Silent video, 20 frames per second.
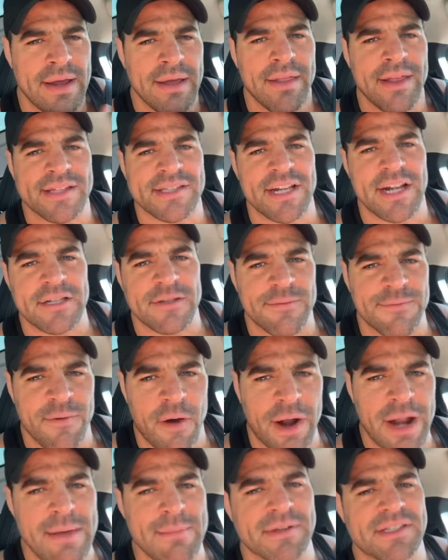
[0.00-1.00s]
Listen, it's
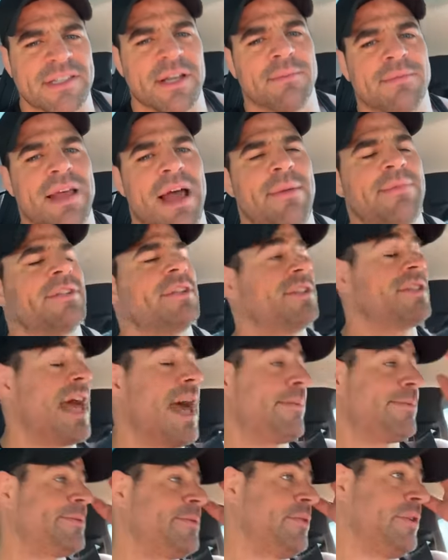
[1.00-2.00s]
funny, but sometimes it's
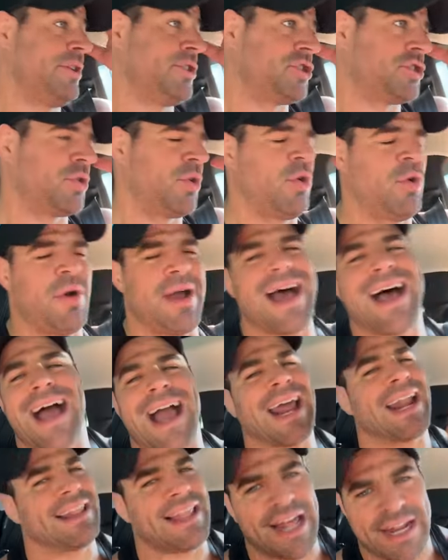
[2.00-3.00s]
absolutely true.
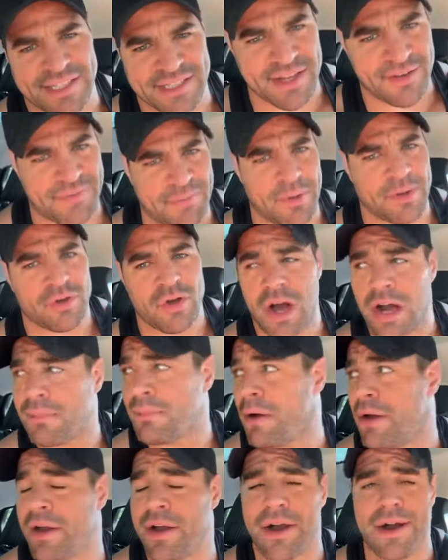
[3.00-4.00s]
I got a lot of stuff I'm going to talk
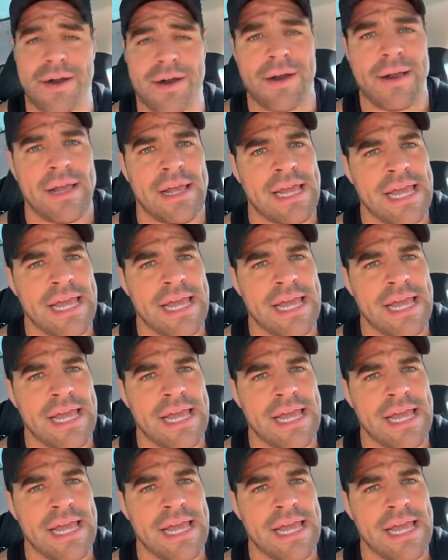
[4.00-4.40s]
about here.